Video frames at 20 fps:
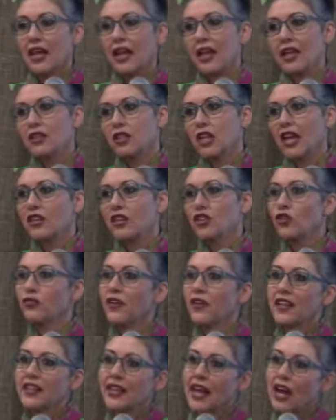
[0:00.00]
And, and you
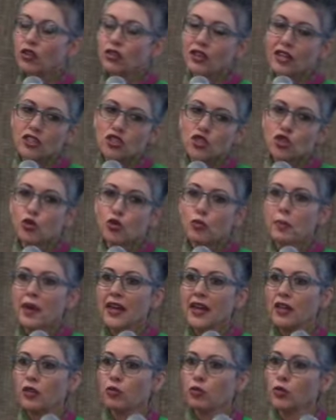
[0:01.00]
find out that you're
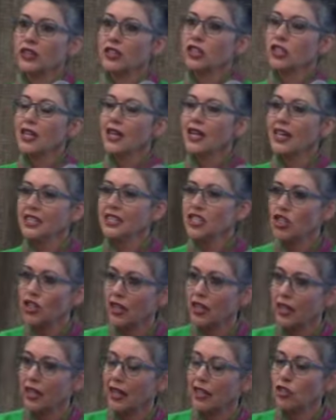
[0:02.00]
better with touching,